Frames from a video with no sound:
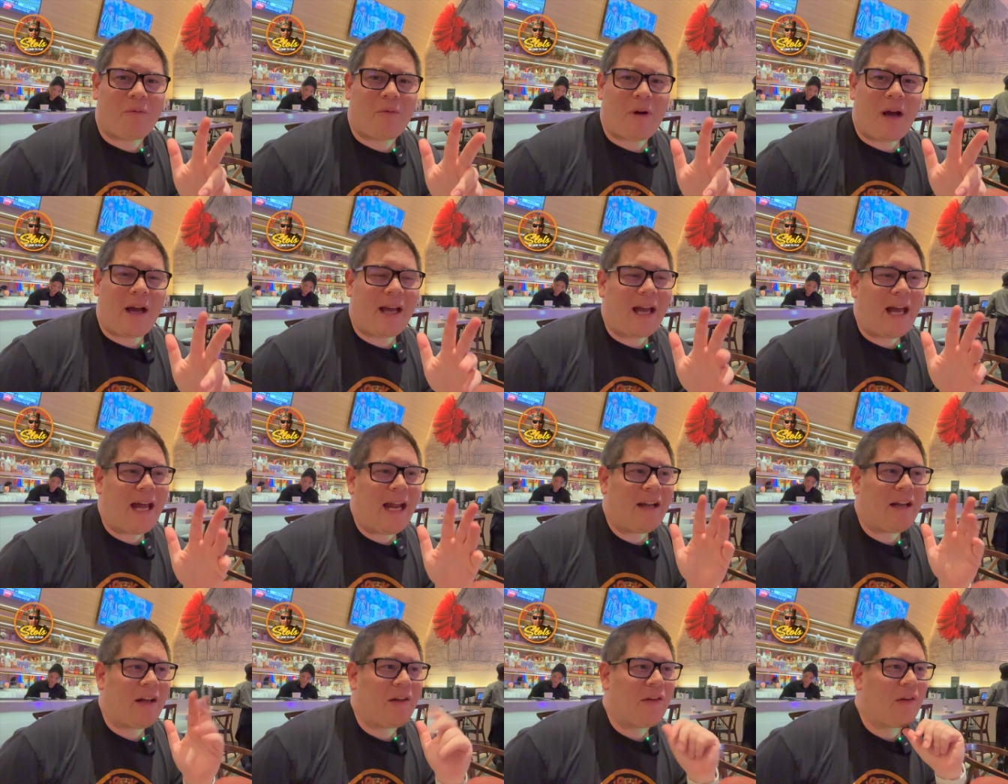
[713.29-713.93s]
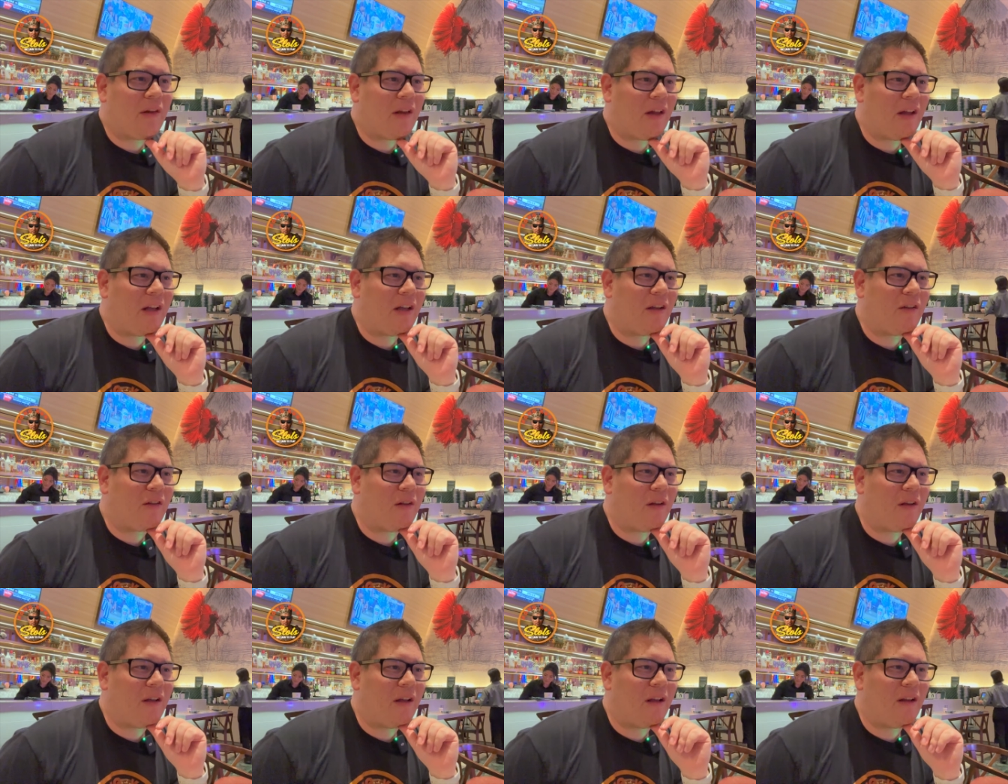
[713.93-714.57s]
I had a, like
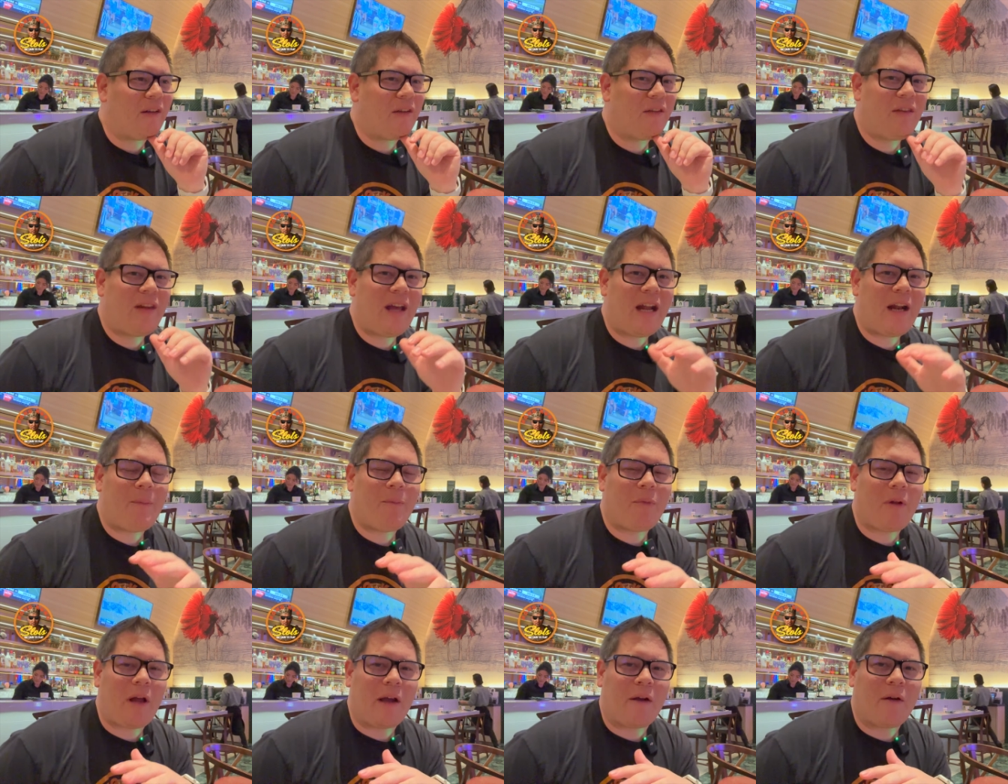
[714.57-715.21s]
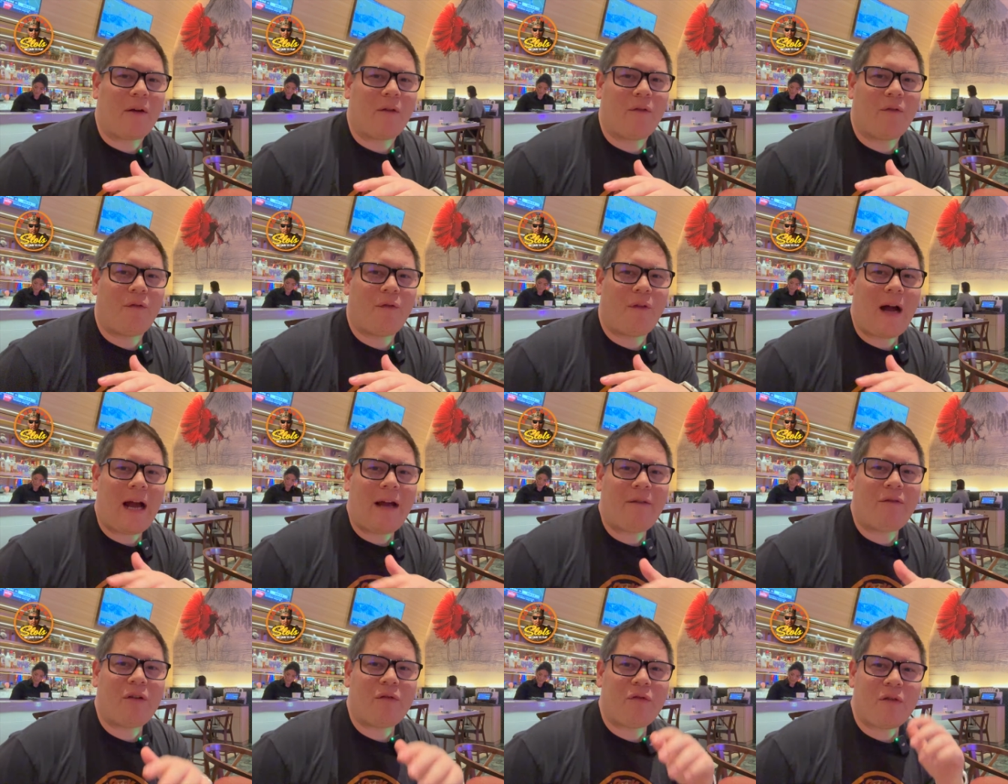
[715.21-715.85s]
set up like
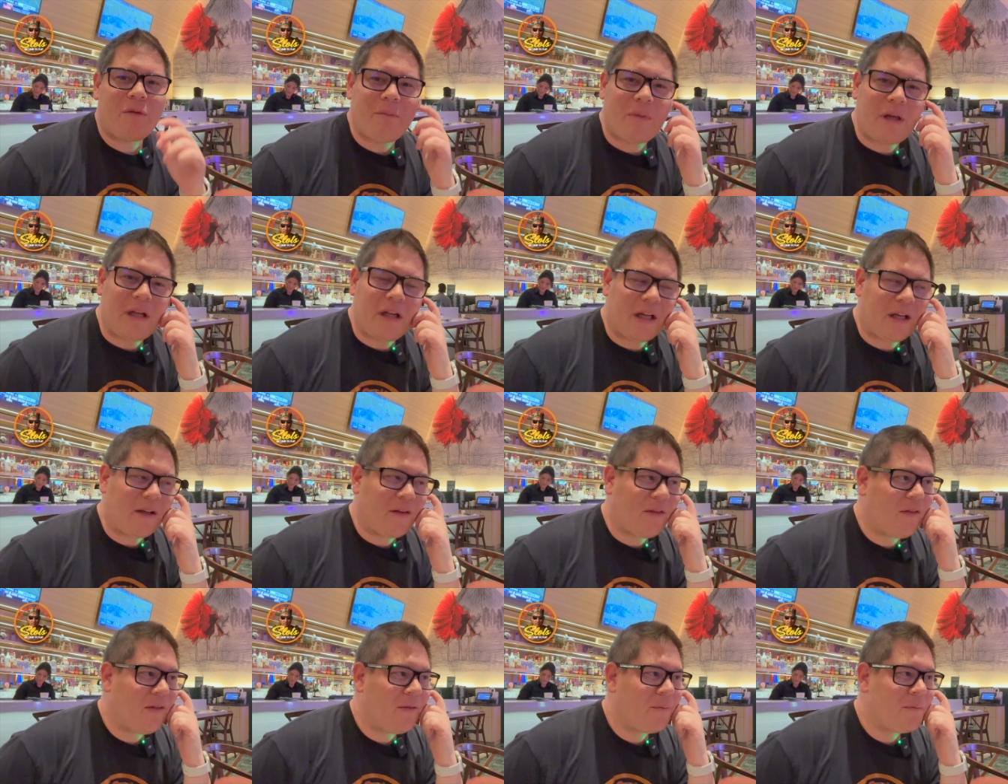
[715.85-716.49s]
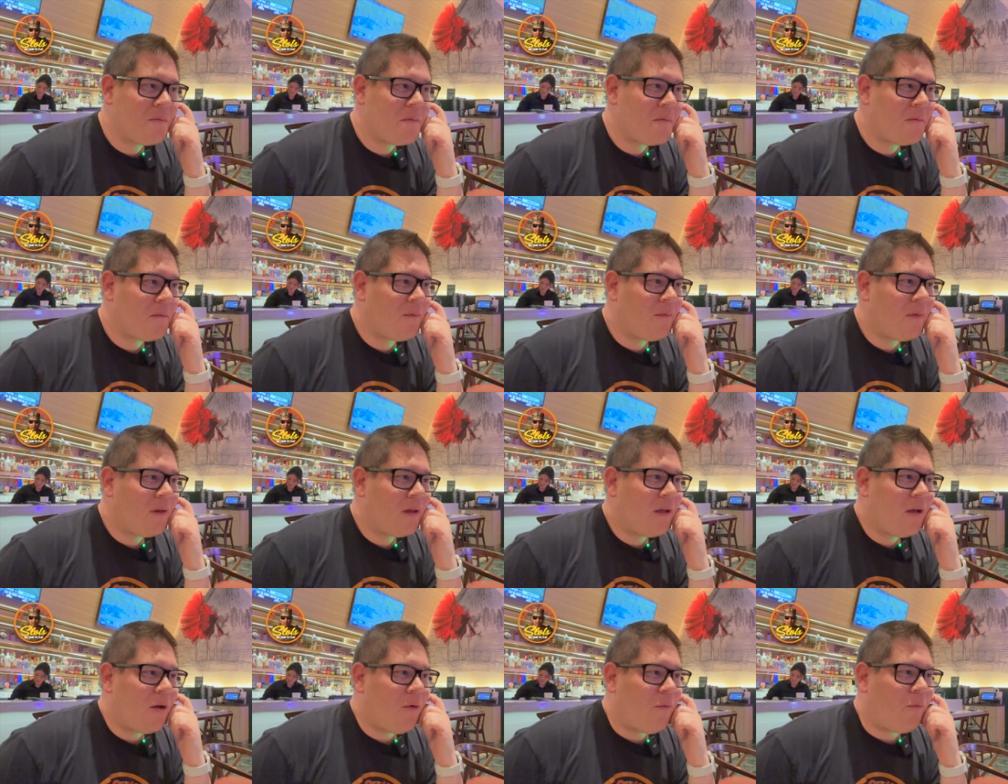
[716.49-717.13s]
five different meetings.
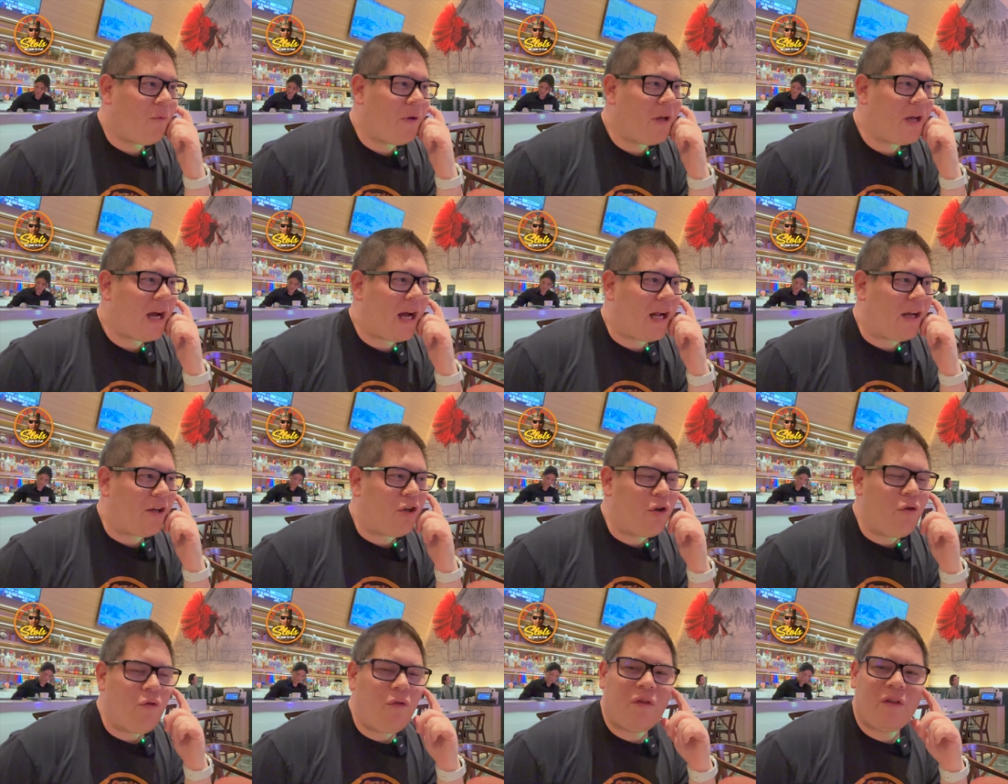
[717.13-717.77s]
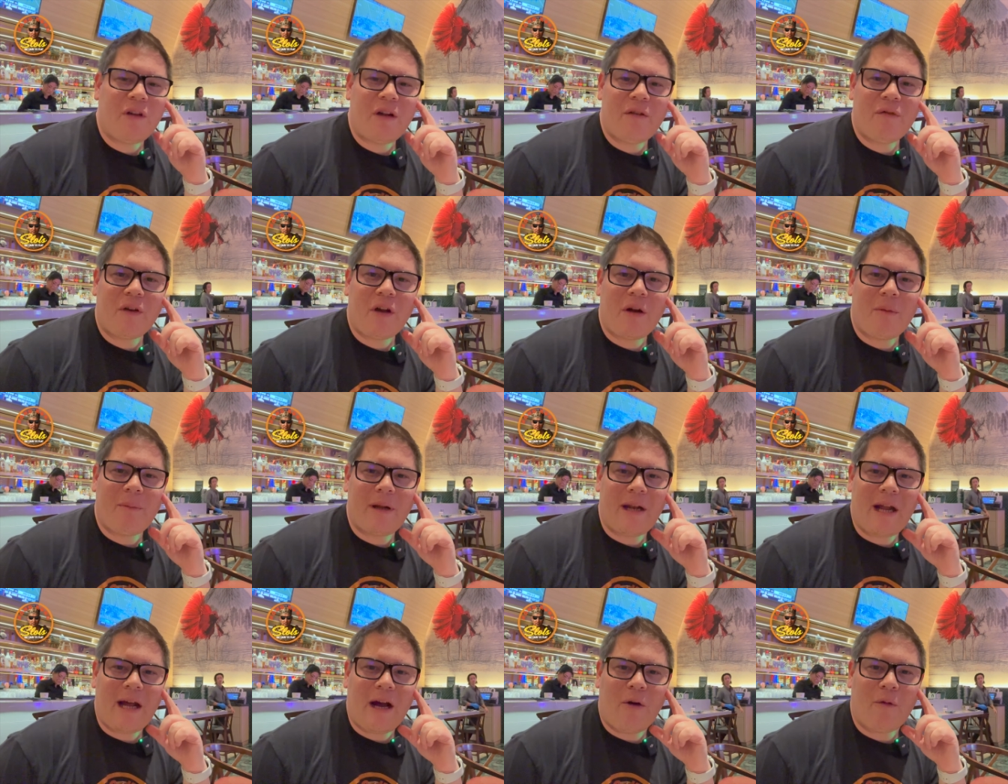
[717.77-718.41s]
We got new stuff
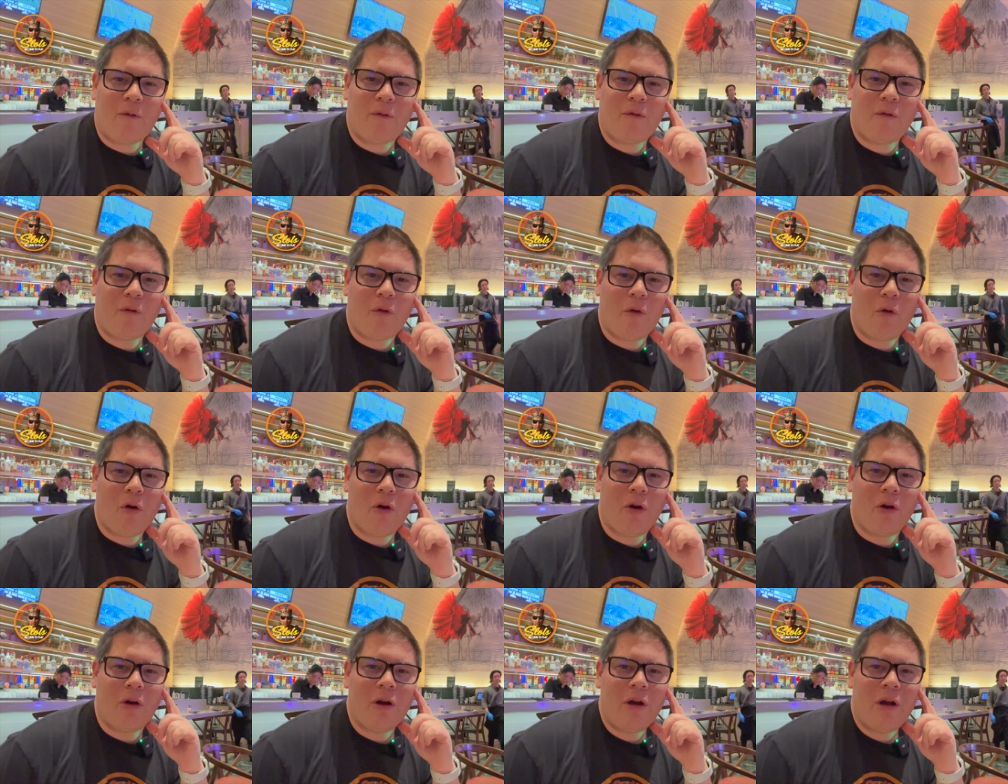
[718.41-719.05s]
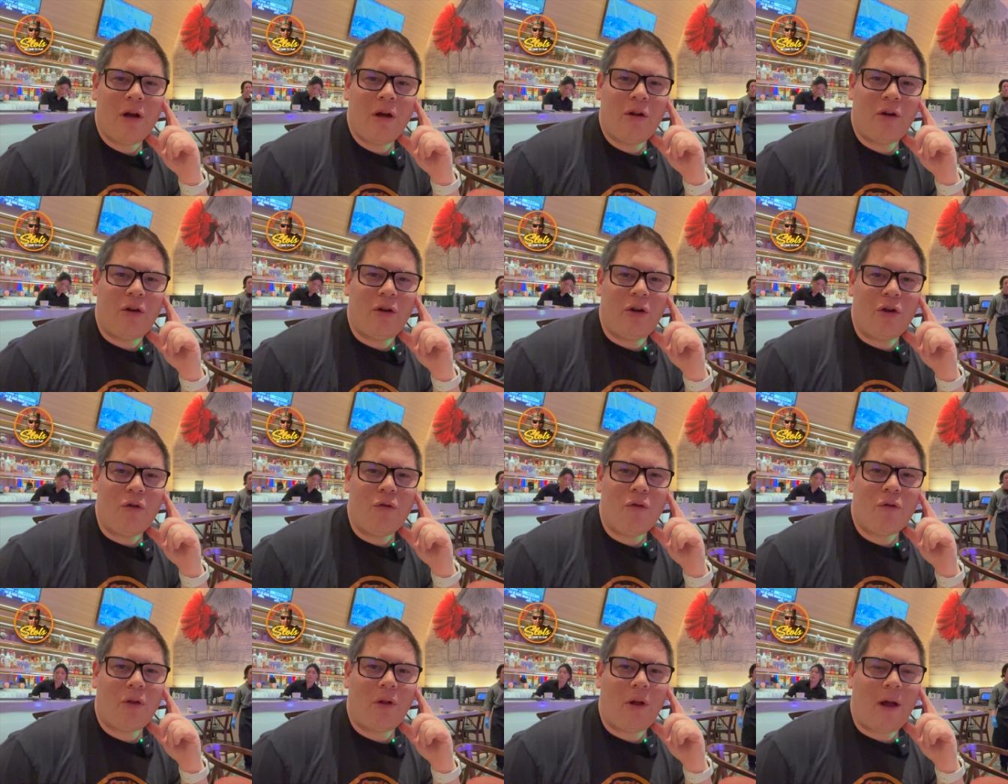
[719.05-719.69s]
coming out for
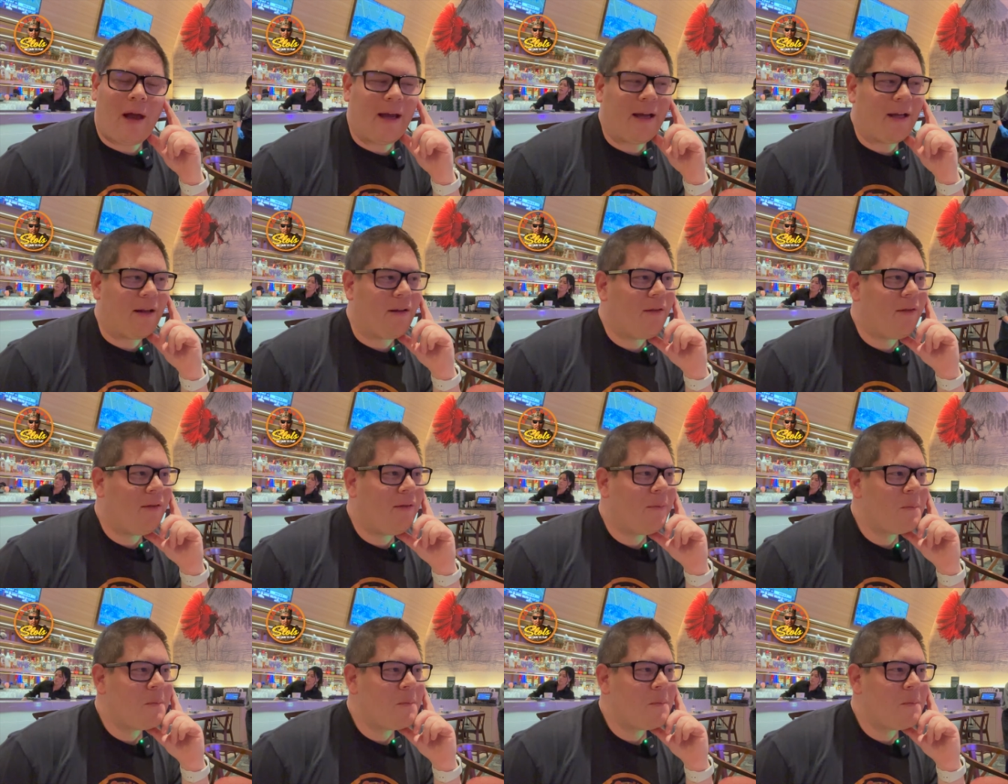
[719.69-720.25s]
new clients,